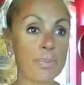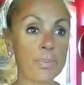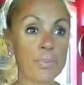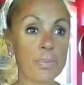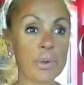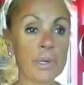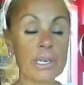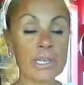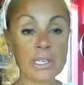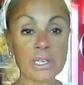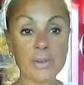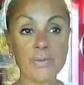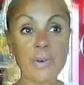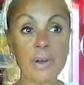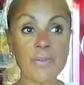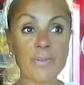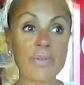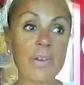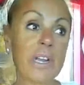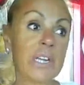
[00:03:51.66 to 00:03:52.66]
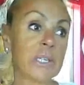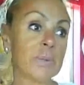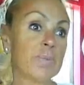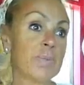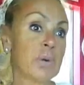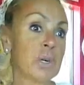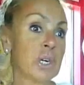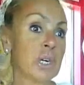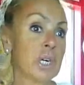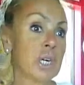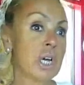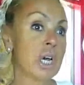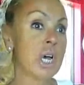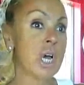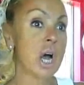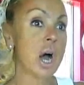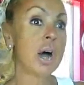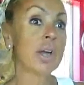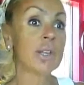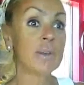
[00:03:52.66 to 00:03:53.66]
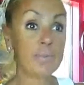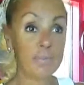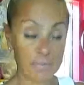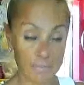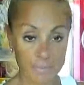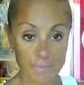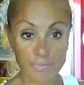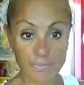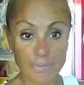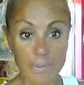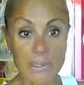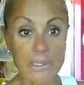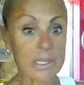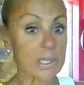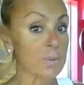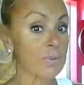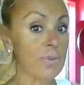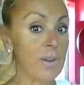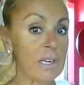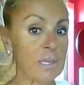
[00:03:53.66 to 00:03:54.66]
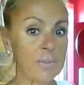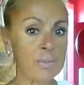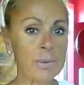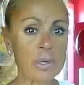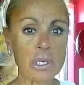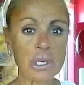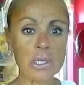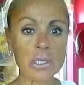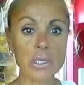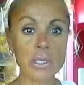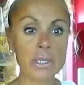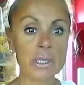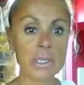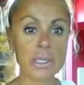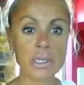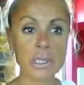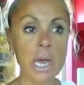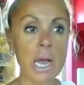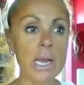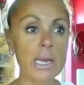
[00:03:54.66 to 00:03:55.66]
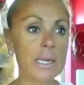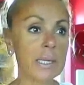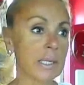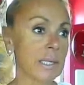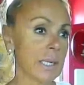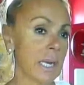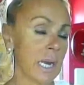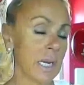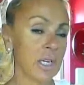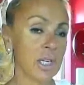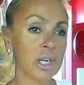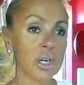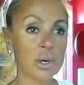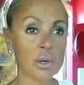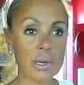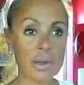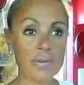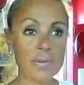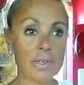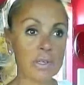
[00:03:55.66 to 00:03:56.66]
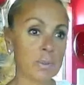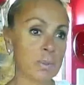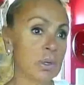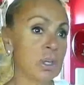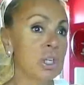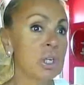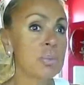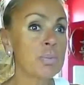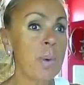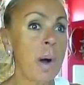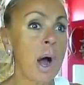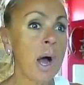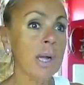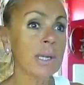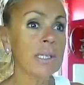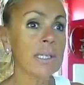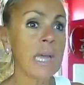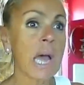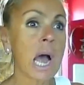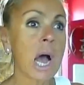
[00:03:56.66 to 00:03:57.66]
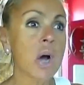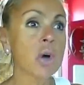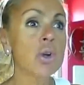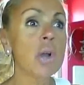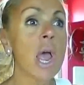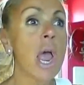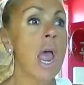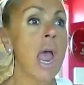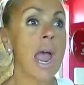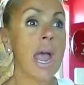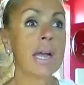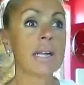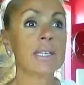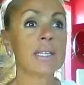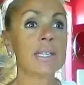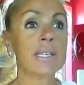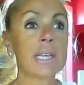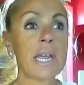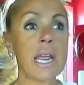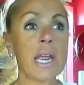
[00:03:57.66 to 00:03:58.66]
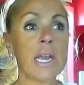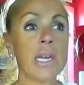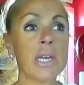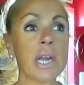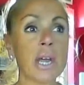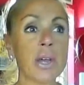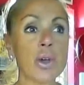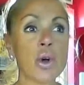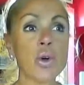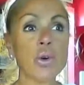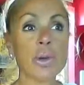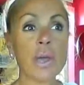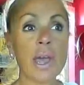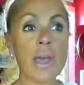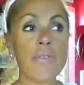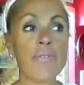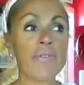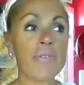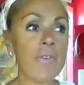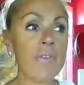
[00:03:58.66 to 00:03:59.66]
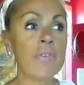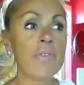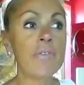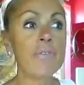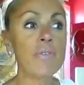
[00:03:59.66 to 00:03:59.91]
putting stuff on Facebook, on the business Facebook site, saying, you know, giving some coupons out and saying like, okay, Fluff and